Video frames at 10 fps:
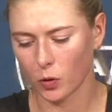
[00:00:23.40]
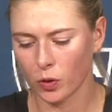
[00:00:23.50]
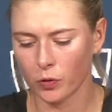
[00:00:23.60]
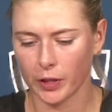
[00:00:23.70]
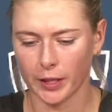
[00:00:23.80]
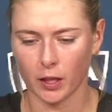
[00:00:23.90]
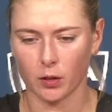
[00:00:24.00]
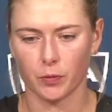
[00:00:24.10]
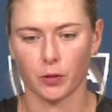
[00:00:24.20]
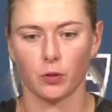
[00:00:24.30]
well, right now,
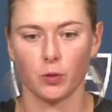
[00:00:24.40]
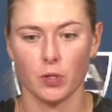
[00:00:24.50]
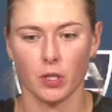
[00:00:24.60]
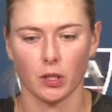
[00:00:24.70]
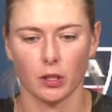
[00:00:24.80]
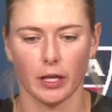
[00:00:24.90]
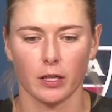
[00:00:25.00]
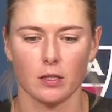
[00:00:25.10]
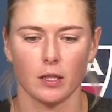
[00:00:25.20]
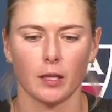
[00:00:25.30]
after losing in a
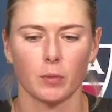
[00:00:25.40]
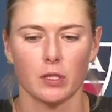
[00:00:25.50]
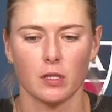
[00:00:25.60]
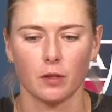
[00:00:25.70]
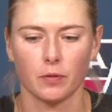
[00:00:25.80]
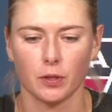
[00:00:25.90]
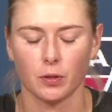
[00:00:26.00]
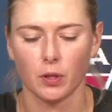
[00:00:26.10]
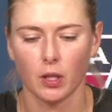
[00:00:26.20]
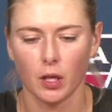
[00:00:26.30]
Grand Slam, it's tough
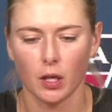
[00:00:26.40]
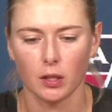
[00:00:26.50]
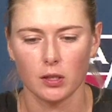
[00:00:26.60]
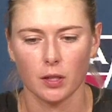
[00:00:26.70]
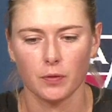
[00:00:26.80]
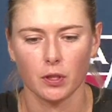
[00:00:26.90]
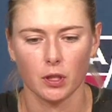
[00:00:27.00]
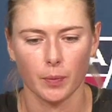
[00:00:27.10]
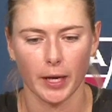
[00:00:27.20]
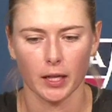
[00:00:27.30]
to it's tough to
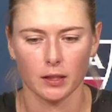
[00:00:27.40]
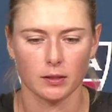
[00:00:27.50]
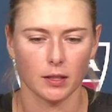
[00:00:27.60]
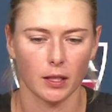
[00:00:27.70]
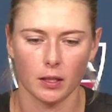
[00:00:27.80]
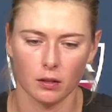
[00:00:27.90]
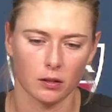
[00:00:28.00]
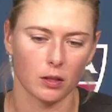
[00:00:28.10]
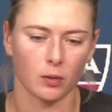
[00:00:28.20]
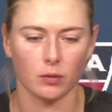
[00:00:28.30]
look back and say uh,
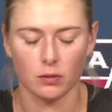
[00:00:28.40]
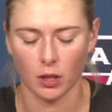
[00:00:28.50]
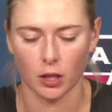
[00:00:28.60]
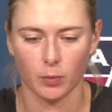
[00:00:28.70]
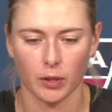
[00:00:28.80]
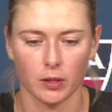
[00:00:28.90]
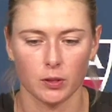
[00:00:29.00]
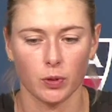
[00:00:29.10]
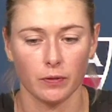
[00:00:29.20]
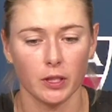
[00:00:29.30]
talk about a
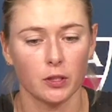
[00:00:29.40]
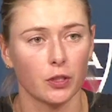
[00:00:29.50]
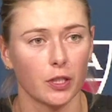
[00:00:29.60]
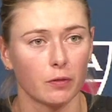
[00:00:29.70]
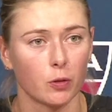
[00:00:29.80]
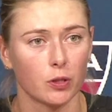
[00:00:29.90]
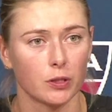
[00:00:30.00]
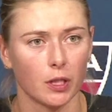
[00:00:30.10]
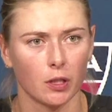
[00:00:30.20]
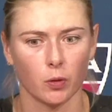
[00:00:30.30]
sweet victory. Of
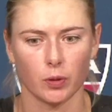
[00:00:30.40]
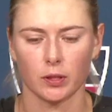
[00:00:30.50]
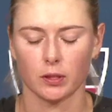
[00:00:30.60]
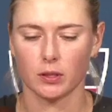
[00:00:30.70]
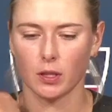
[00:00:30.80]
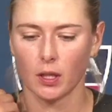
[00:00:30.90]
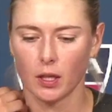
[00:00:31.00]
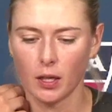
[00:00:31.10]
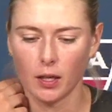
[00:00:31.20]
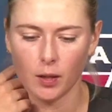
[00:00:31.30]
course, I always
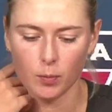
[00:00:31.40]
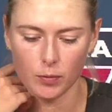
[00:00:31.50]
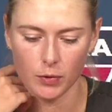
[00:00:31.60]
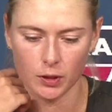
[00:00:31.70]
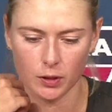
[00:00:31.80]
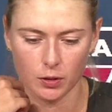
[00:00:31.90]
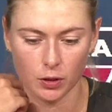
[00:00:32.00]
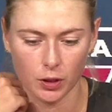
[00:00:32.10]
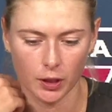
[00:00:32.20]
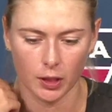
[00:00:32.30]
um, it's
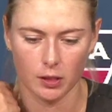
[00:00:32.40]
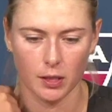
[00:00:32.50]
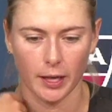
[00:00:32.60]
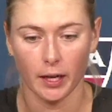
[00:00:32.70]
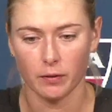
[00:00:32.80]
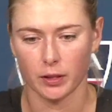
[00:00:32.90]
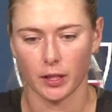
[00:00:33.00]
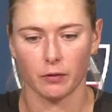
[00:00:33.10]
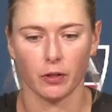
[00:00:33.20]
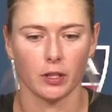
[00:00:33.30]
certainly nice to have, and
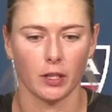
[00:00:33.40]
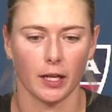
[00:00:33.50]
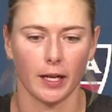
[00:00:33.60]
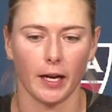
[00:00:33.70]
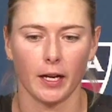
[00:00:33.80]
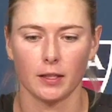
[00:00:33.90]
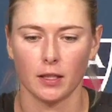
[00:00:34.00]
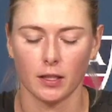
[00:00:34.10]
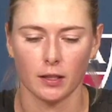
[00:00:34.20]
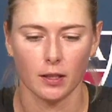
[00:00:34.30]
that run that I had,
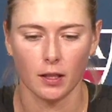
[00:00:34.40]
I